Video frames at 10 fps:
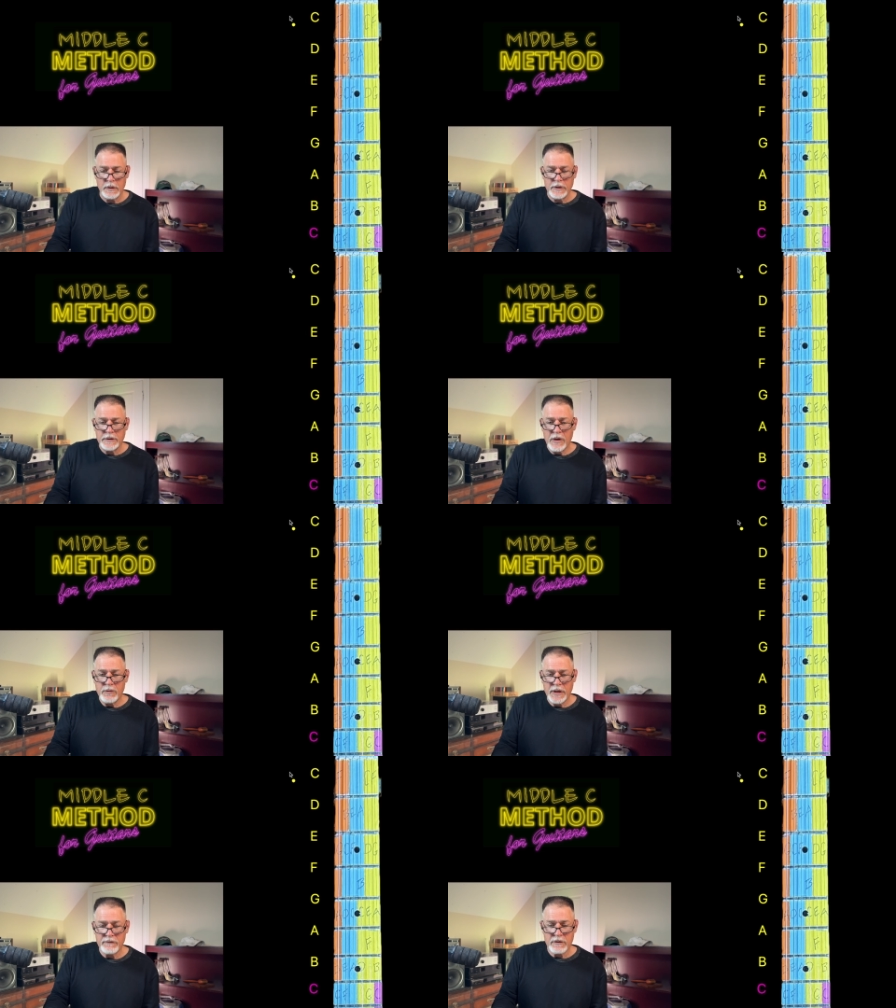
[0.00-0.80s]
Now
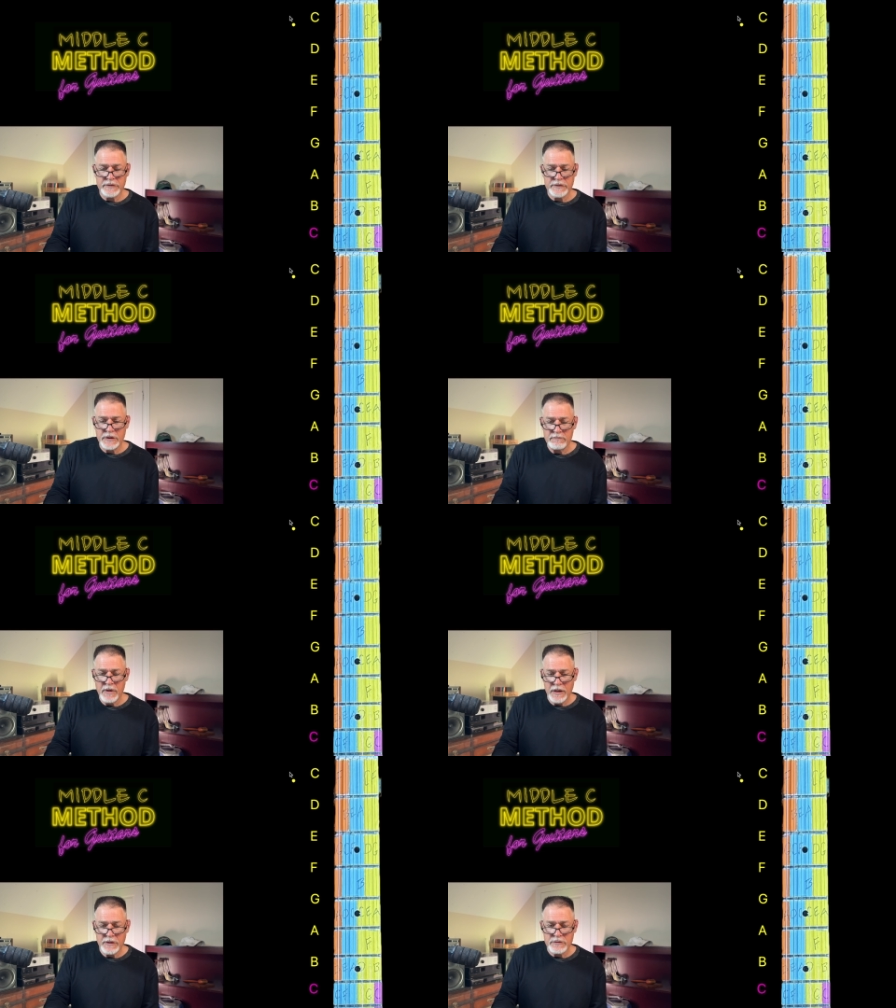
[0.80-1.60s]
we have our C
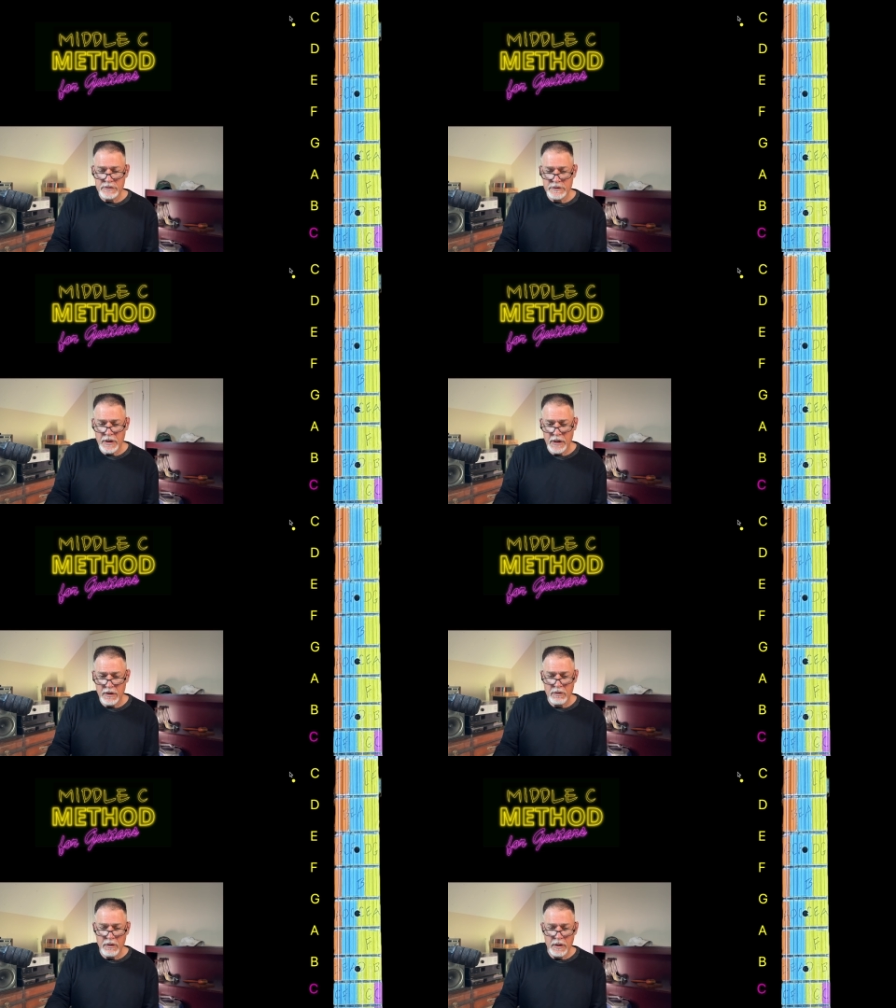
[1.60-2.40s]
major
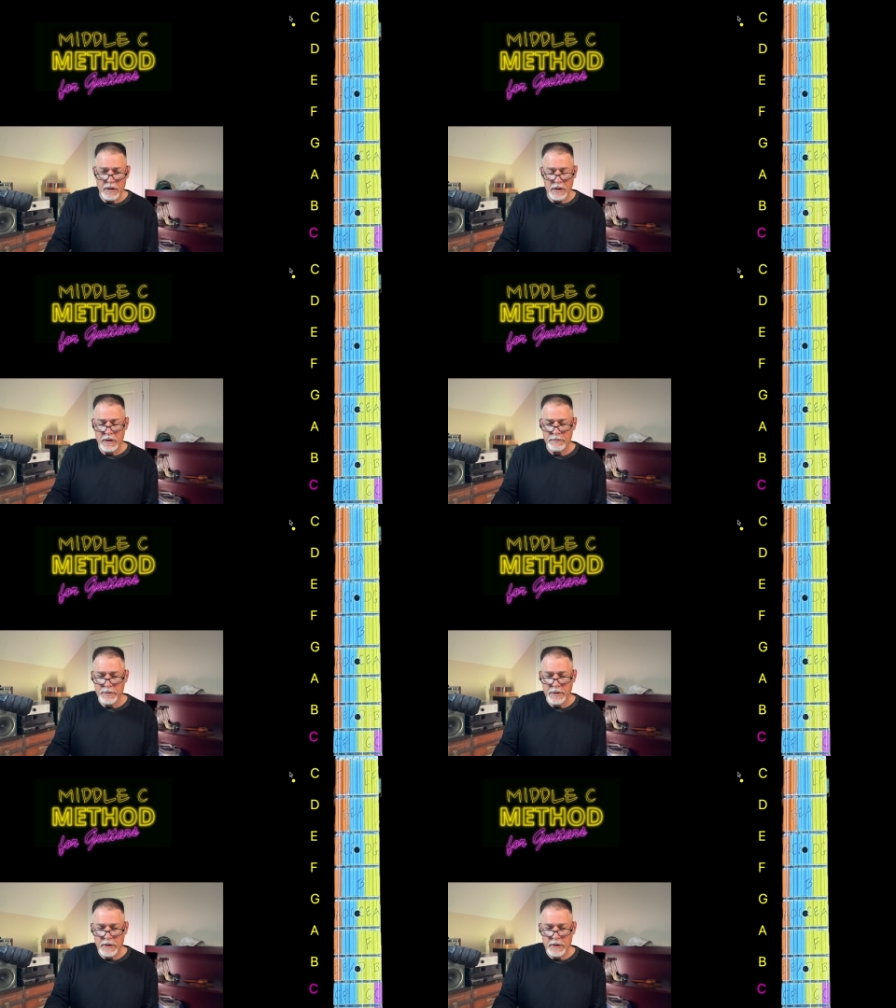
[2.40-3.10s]
scale up,